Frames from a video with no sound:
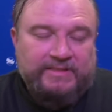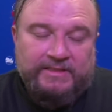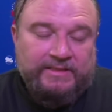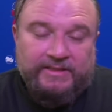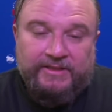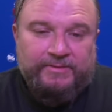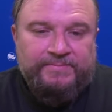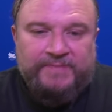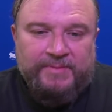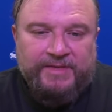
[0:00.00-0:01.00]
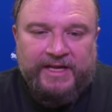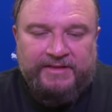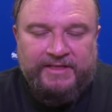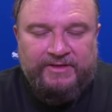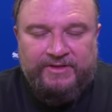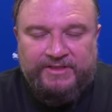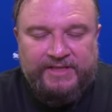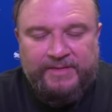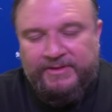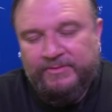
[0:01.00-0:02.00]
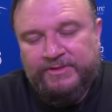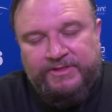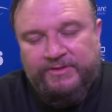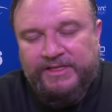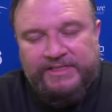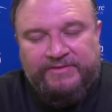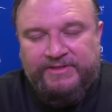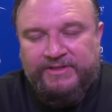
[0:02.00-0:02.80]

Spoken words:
You know, I mean, I think you can, I mean, we're 2 days after,